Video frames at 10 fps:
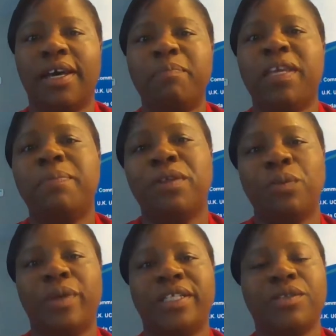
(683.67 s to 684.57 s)

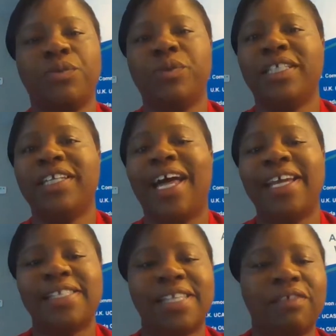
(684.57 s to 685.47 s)
people with really
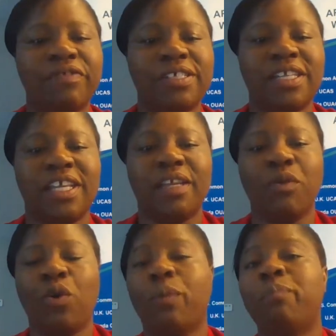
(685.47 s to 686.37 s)
high
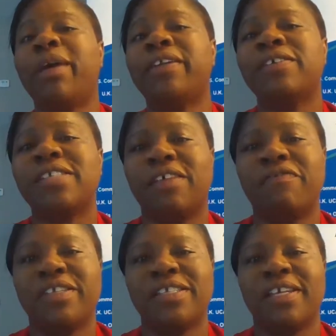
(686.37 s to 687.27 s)
self-esteem or better
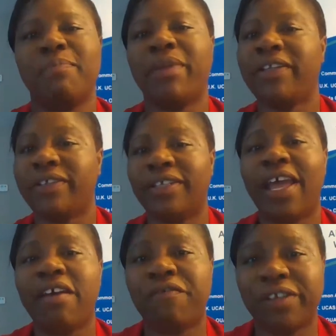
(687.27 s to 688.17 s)
self-esteem, better than
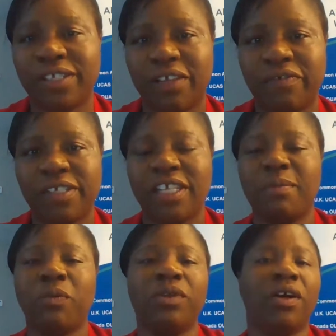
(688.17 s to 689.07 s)
average
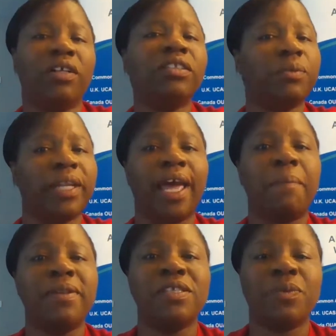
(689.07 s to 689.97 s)
self-esteem. And we all know what
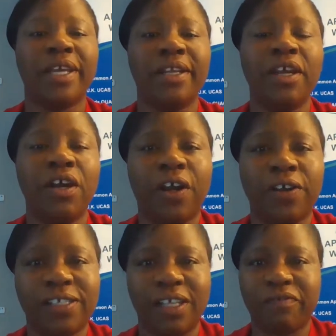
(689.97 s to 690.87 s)
happens when
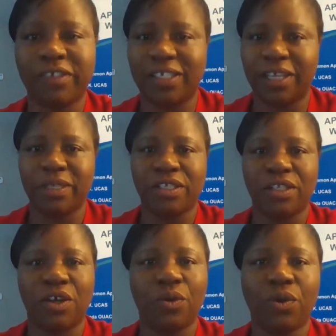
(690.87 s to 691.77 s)
our self-esteem is
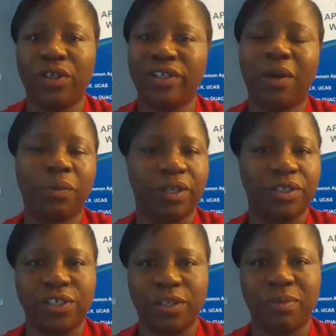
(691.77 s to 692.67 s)
low or not where it
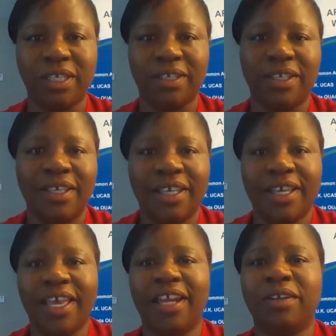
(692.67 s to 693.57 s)
should be.
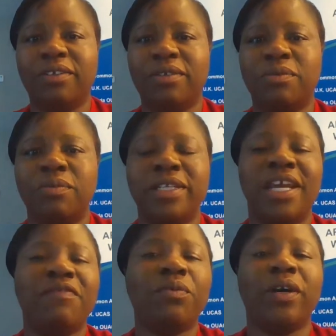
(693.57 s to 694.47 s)
And we
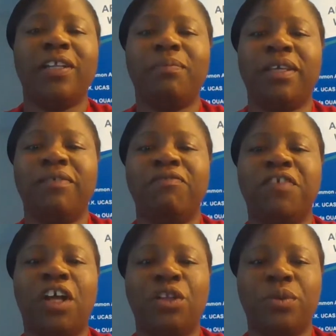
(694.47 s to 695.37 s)
never want to be
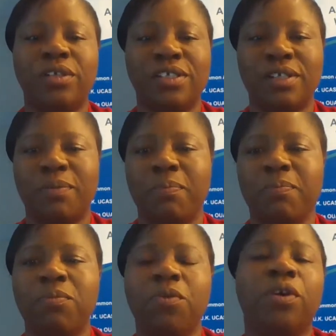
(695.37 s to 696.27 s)
followers.
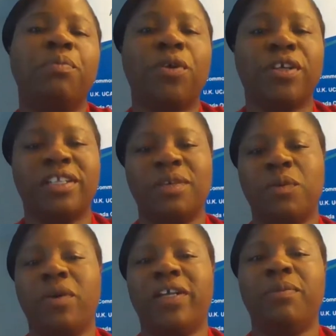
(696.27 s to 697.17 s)
More importantly,
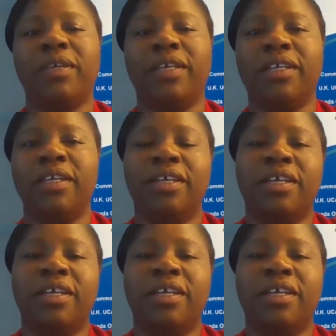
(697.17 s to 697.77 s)
we want to be